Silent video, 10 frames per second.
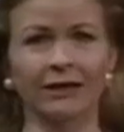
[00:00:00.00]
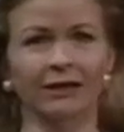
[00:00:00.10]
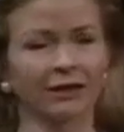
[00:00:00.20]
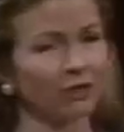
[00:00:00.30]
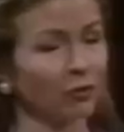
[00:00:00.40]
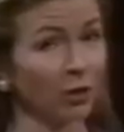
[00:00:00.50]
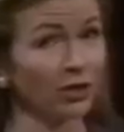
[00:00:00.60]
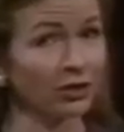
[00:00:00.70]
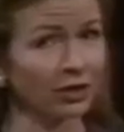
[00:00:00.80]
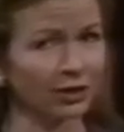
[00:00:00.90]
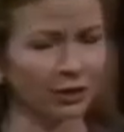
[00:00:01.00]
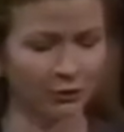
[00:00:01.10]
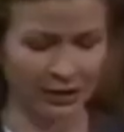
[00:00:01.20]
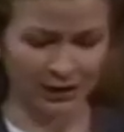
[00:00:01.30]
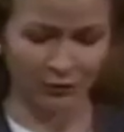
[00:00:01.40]
They have graciously
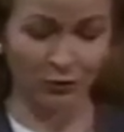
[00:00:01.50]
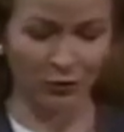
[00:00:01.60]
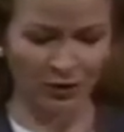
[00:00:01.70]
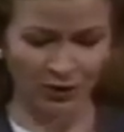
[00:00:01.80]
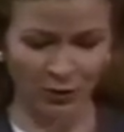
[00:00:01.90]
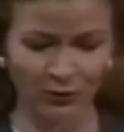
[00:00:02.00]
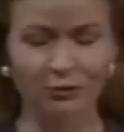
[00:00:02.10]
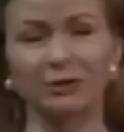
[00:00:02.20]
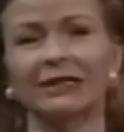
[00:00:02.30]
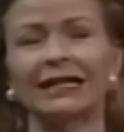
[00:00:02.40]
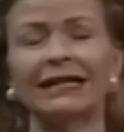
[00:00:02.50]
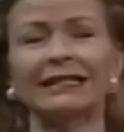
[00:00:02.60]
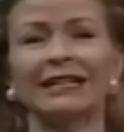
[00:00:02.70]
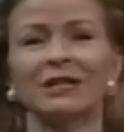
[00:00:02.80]
agreed. We're going to hold them to that.